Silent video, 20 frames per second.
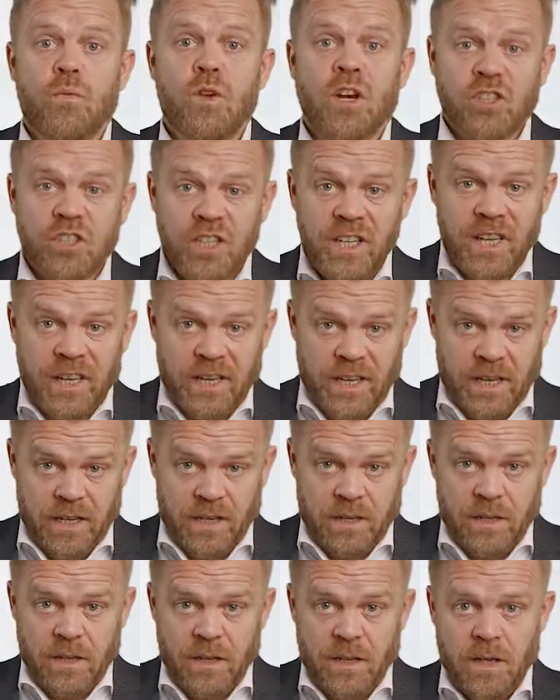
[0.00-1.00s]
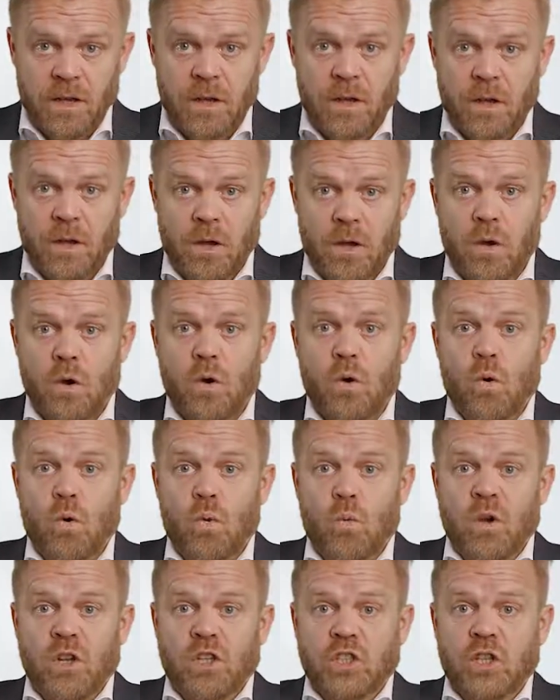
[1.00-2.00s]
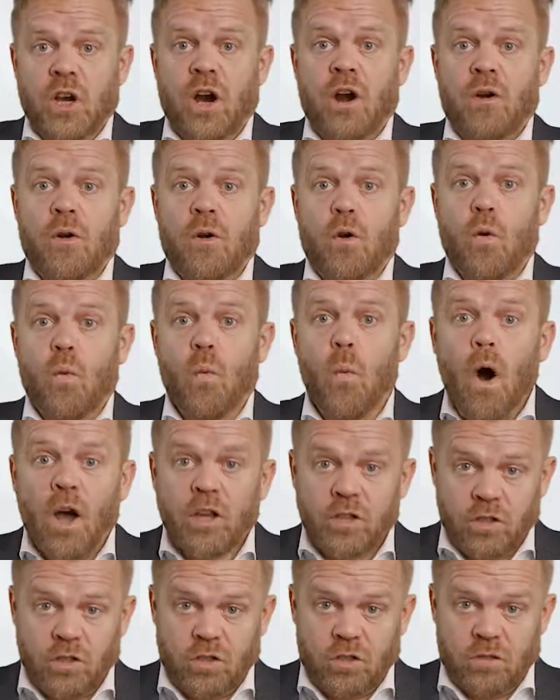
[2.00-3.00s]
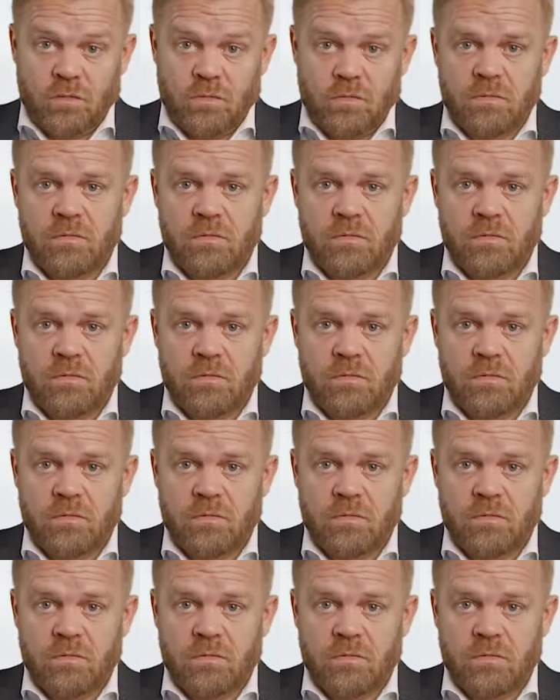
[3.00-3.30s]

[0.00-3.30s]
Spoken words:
we are seeking, which are what?